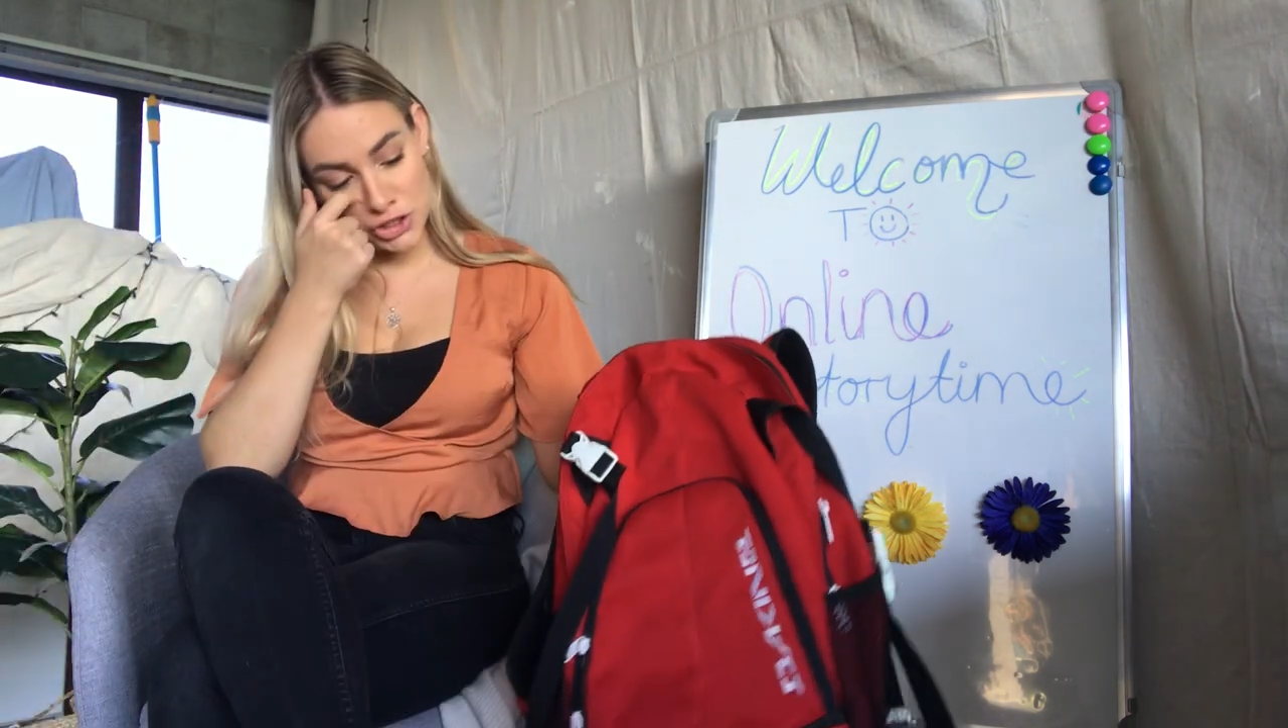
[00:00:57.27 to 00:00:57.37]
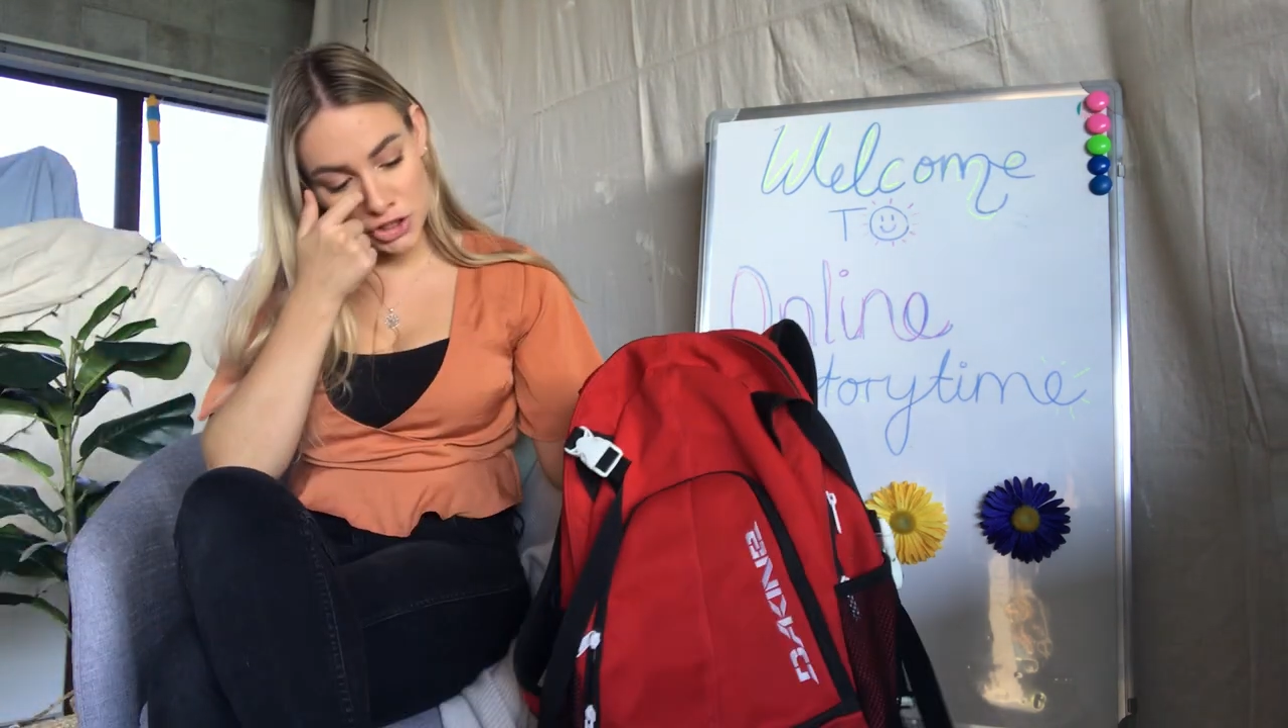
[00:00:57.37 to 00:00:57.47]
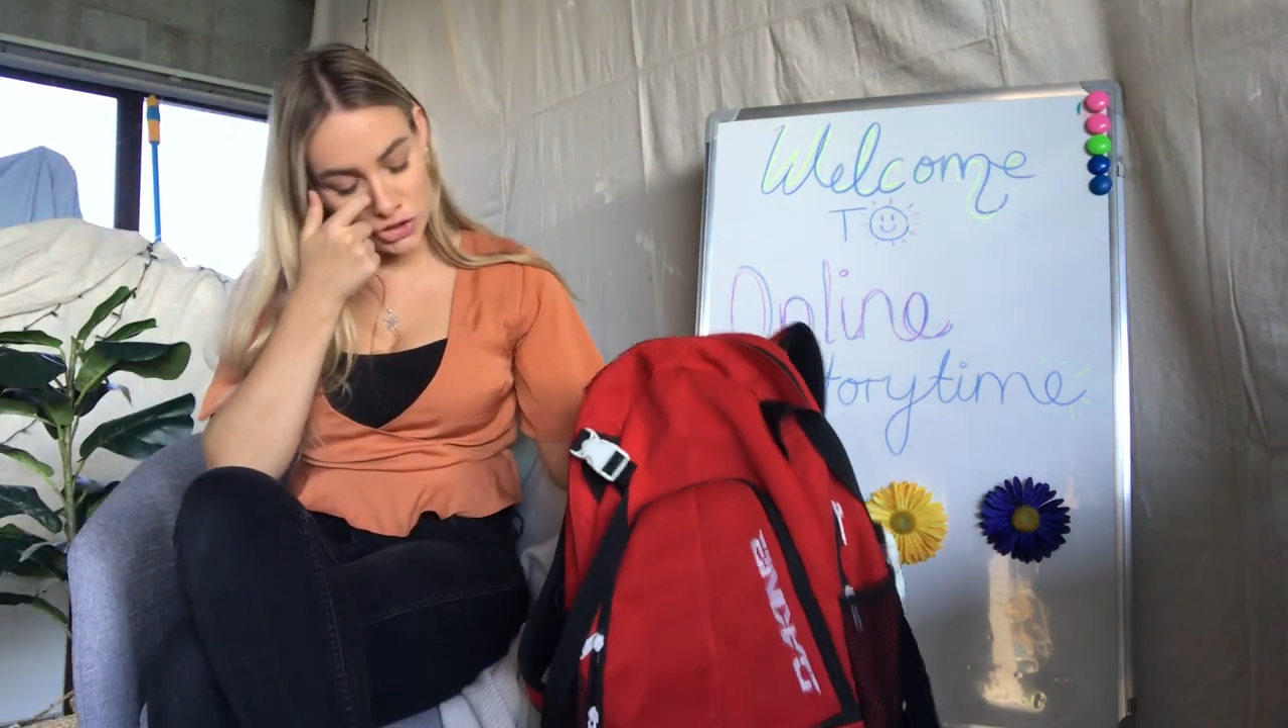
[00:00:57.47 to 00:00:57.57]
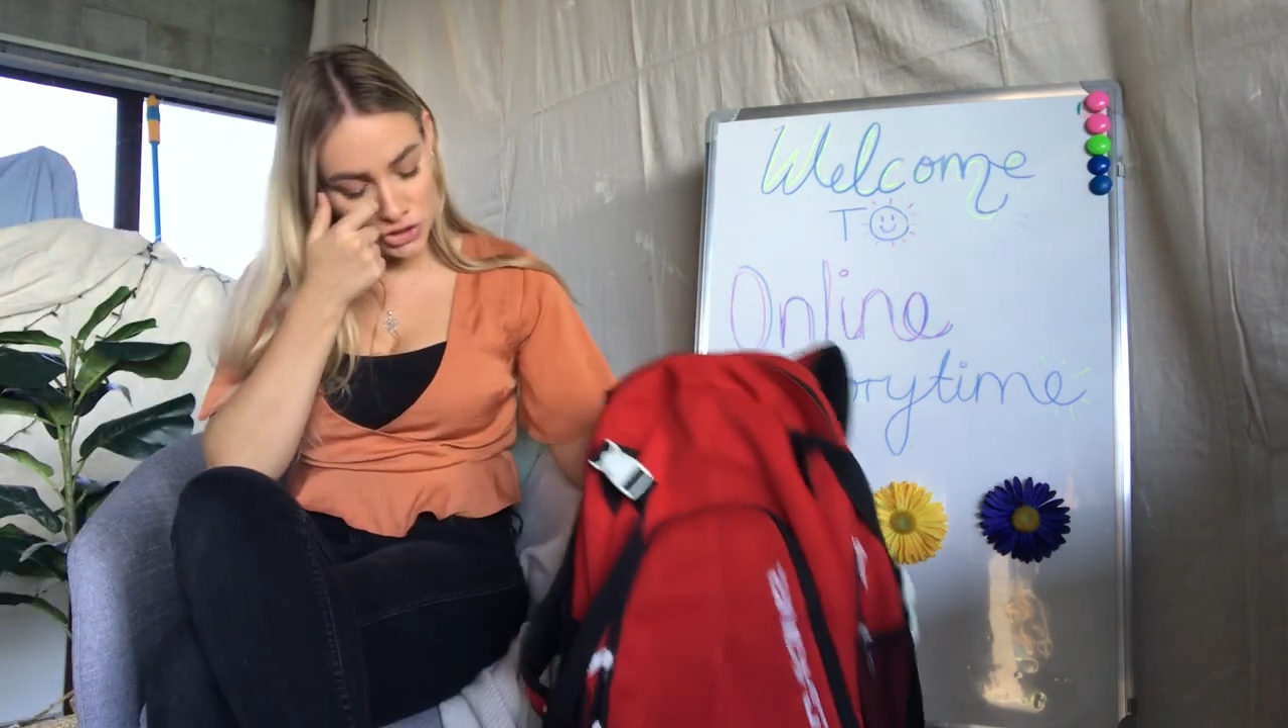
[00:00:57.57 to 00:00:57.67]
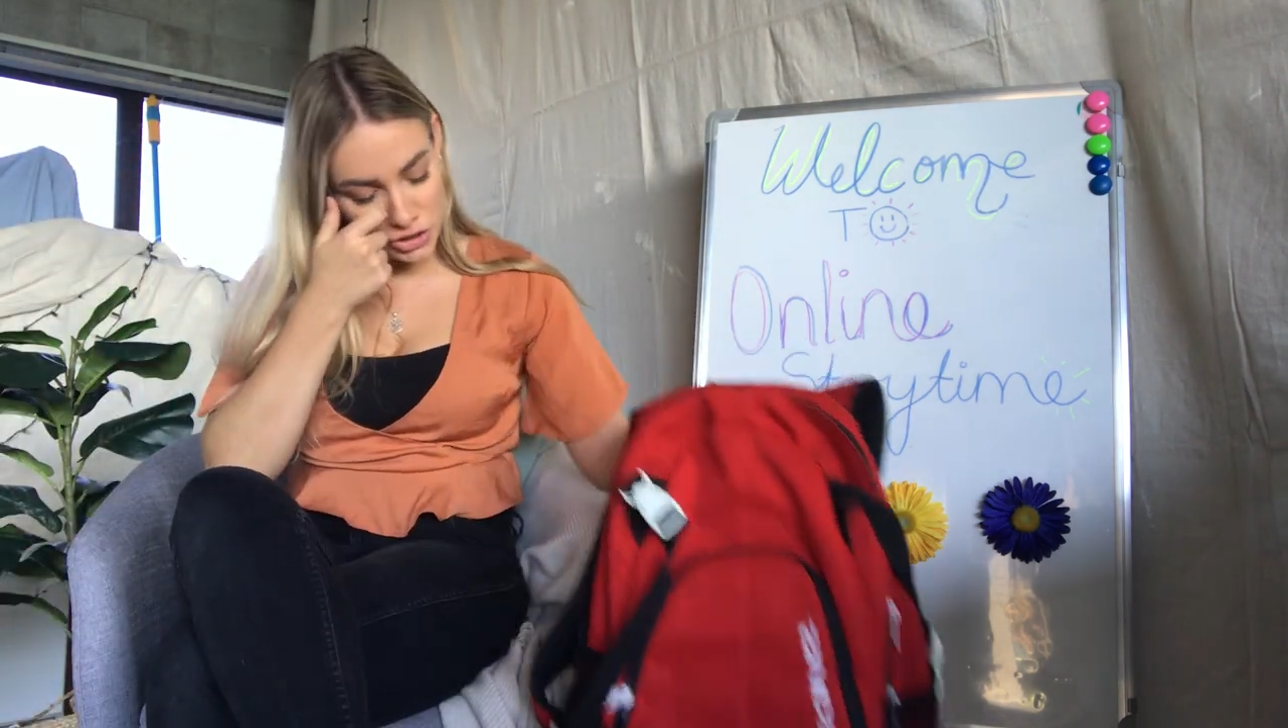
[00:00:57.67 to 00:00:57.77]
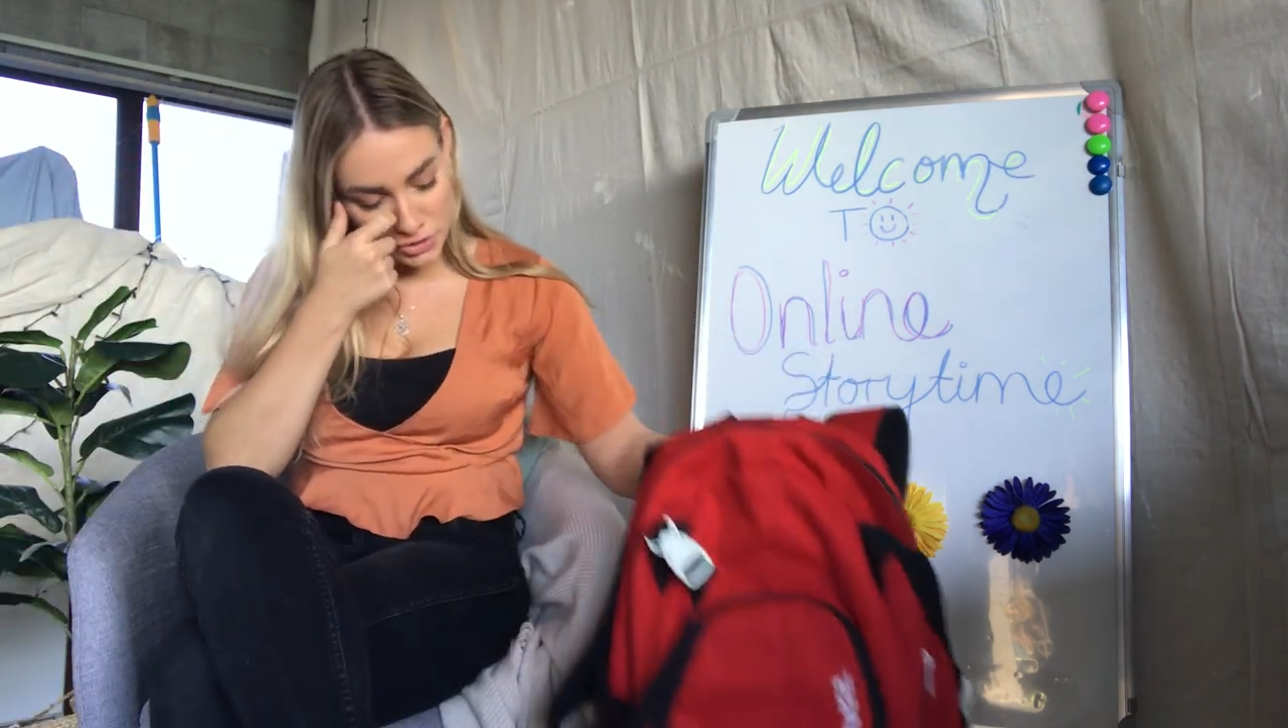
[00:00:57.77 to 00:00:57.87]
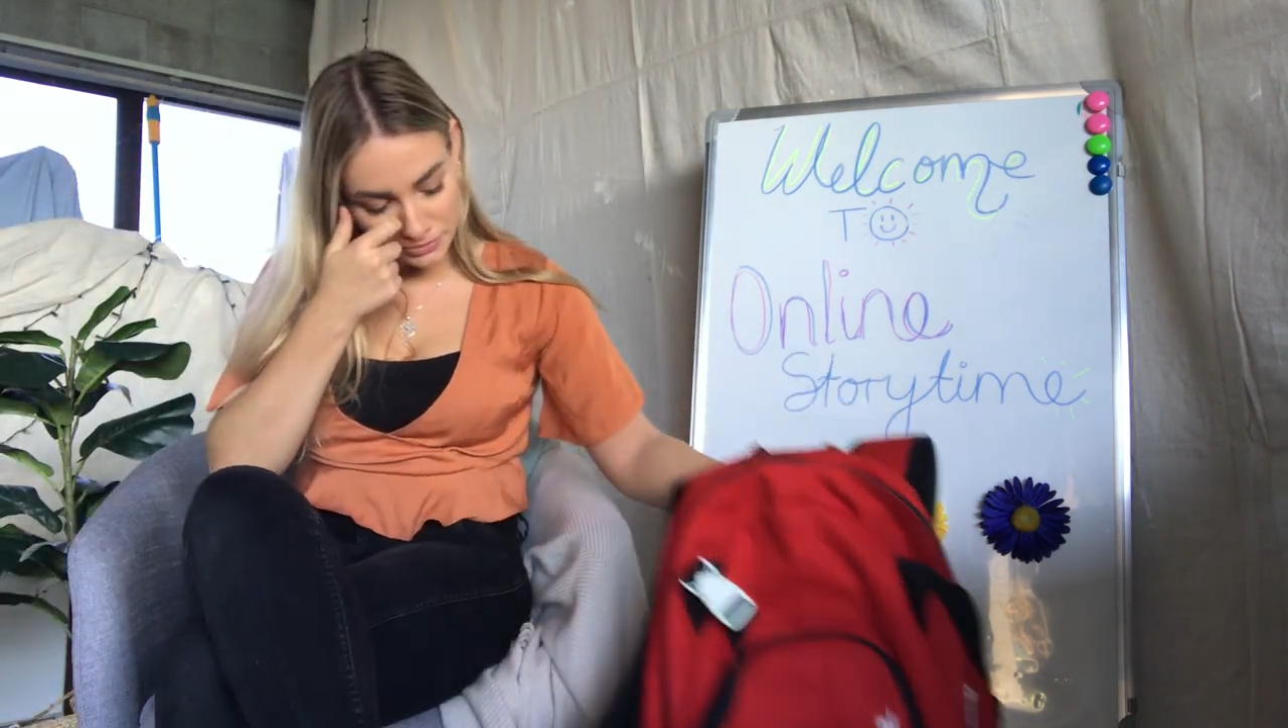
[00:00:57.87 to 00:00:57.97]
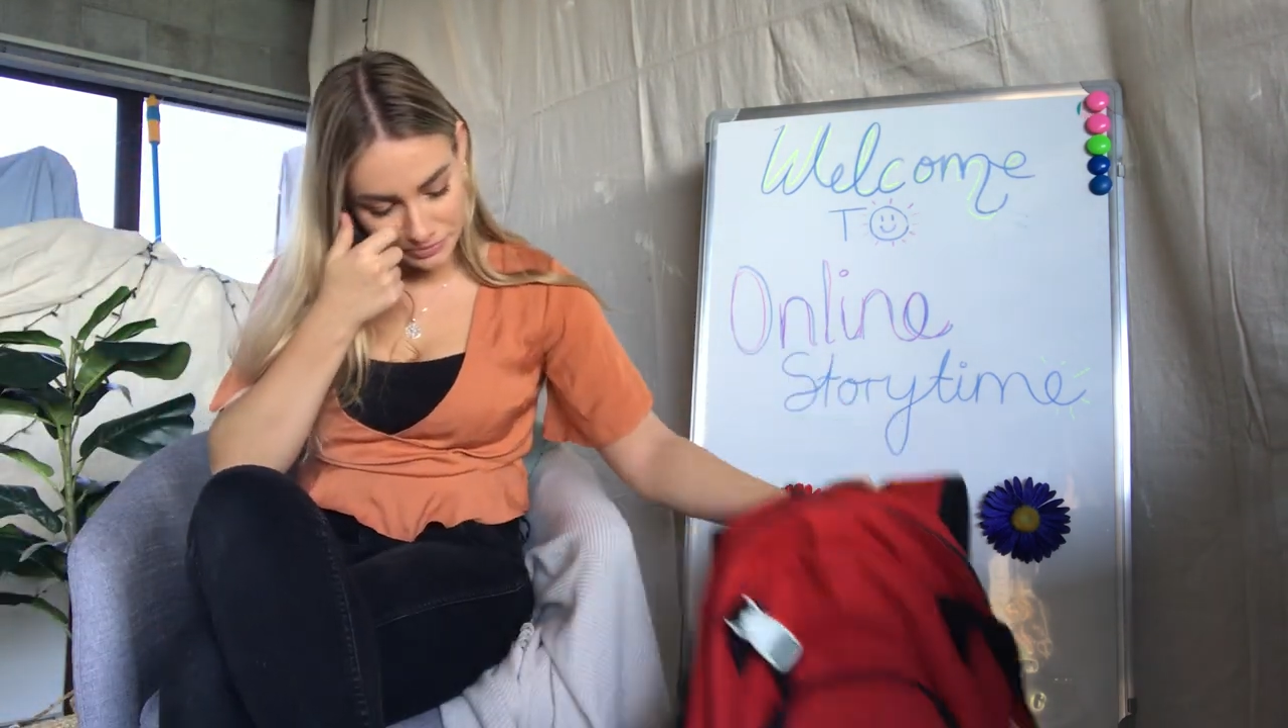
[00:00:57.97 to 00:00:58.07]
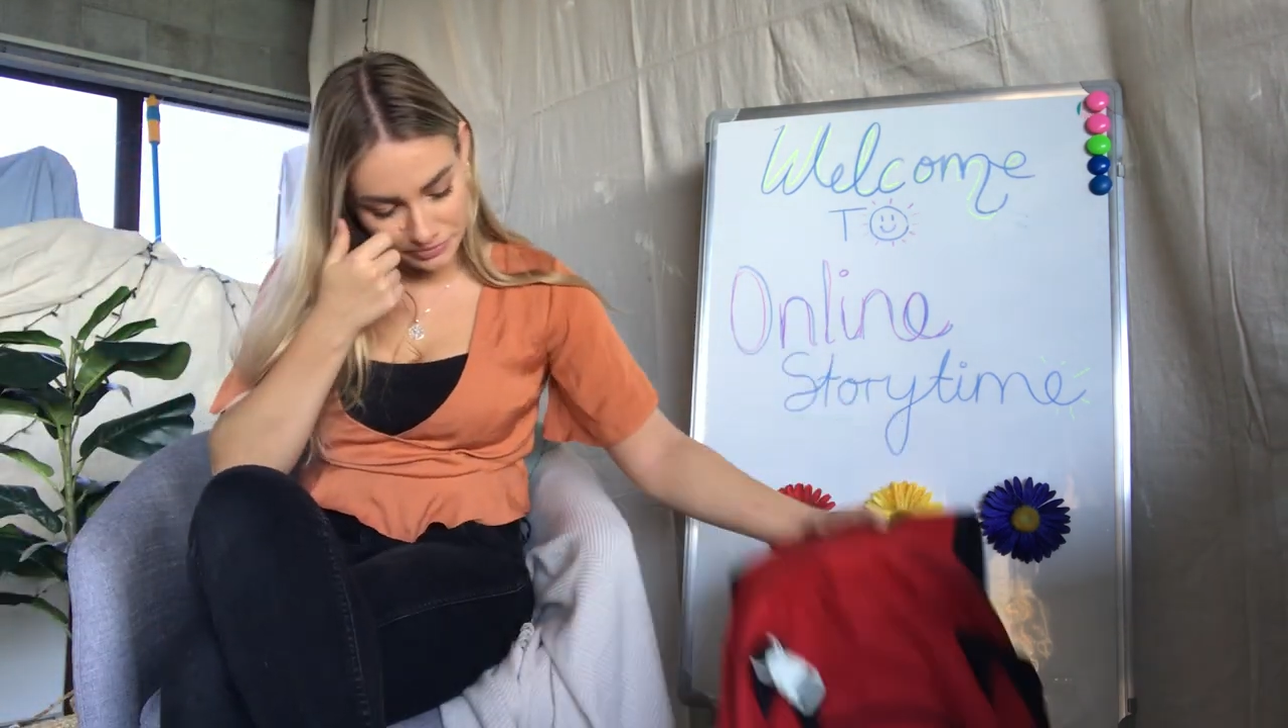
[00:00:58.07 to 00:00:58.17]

to use.